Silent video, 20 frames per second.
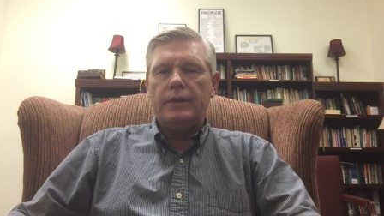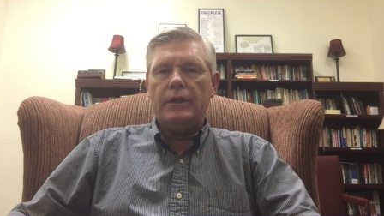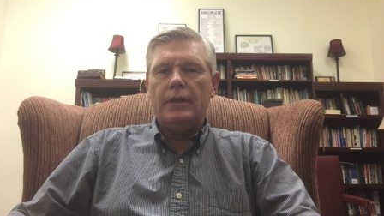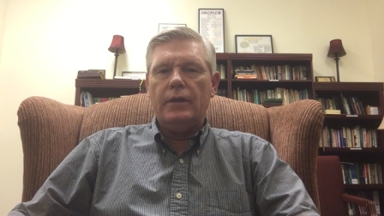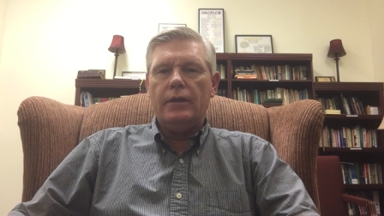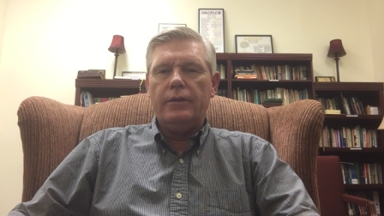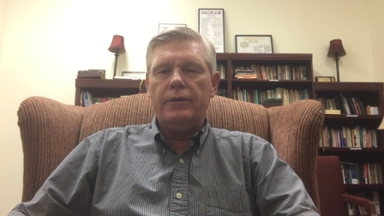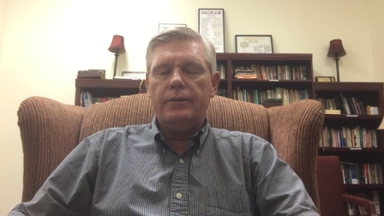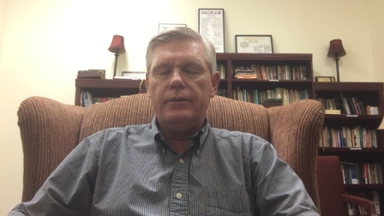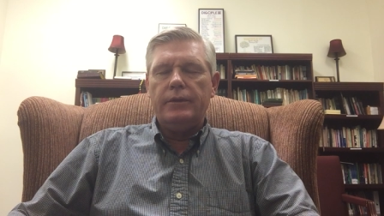The
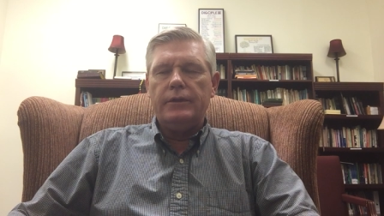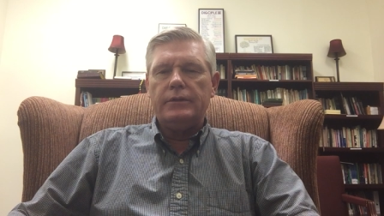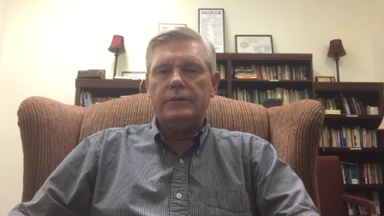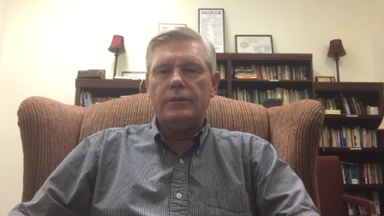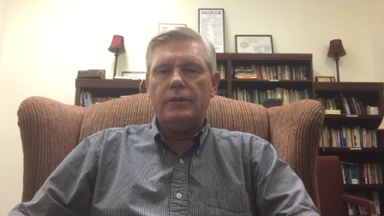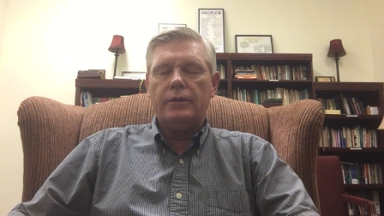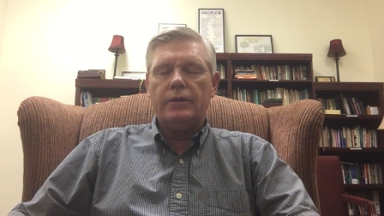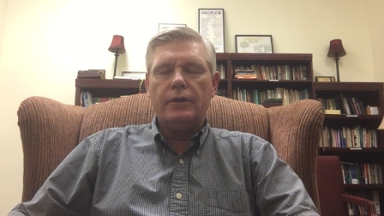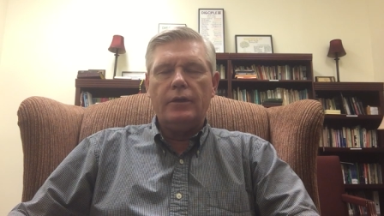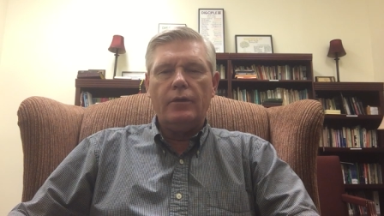other
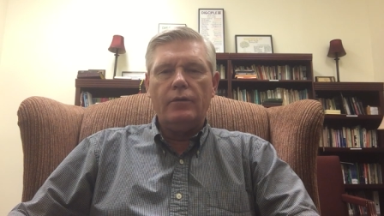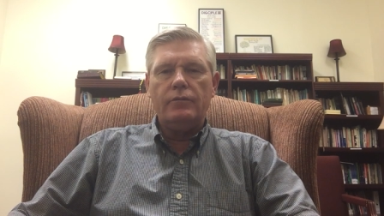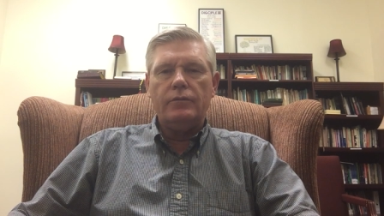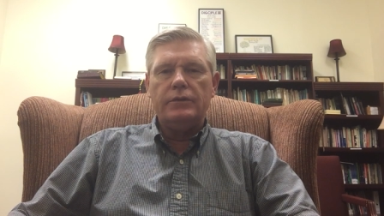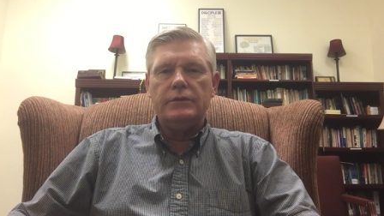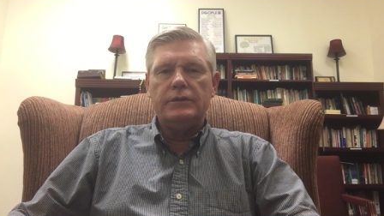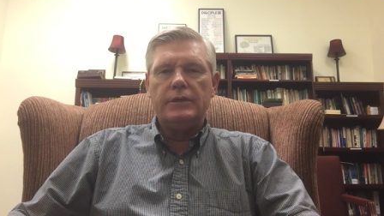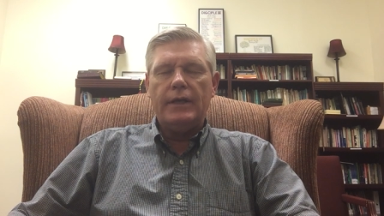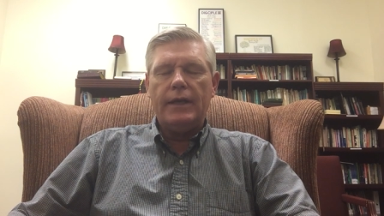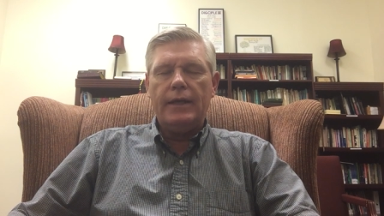is our
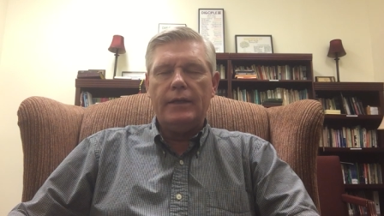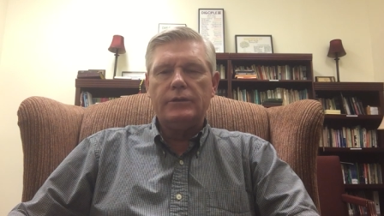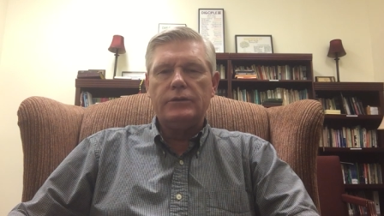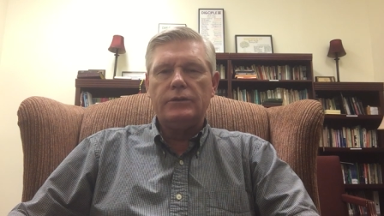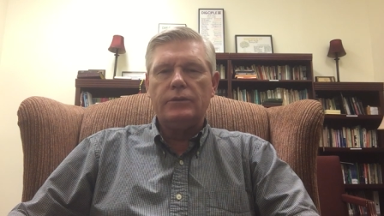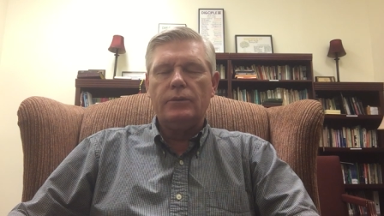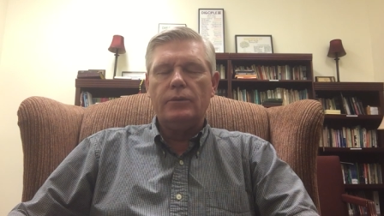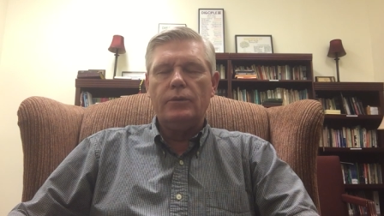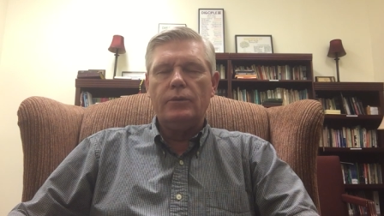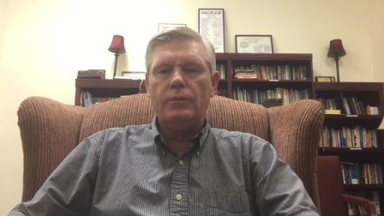COVID
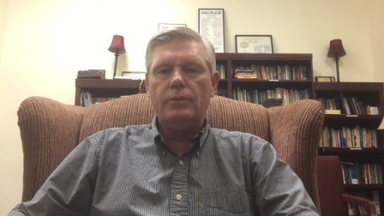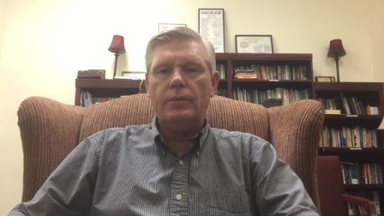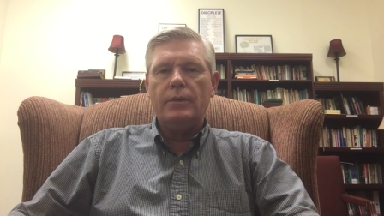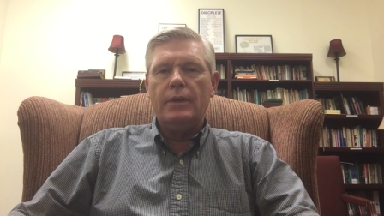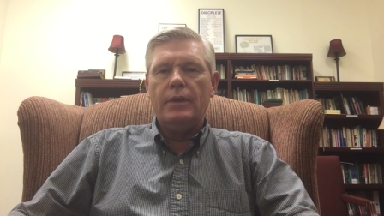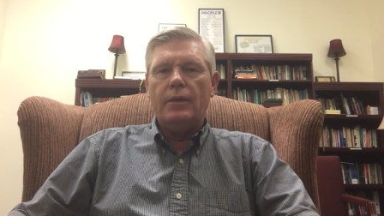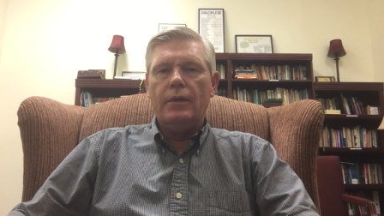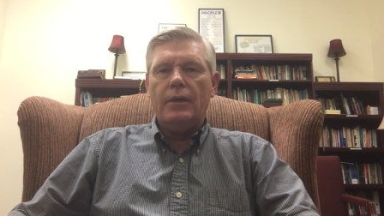task group